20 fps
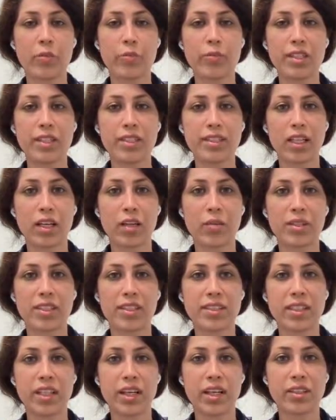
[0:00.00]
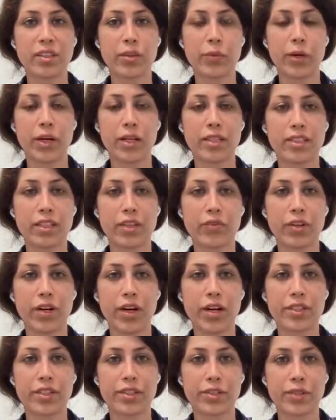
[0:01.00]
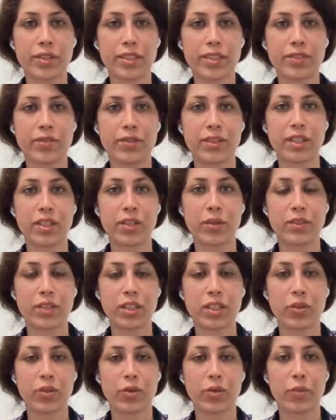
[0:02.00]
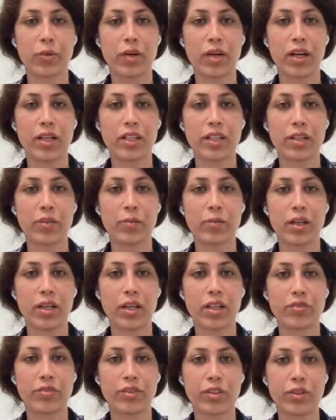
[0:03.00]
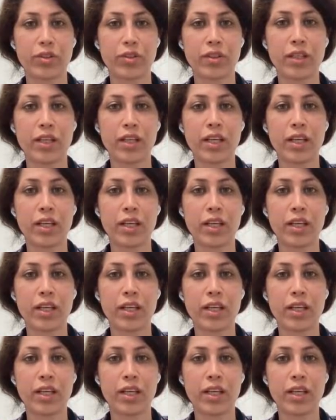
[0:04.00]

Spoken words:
builds up inside the walls of arteries, reducing or blocking blood flow.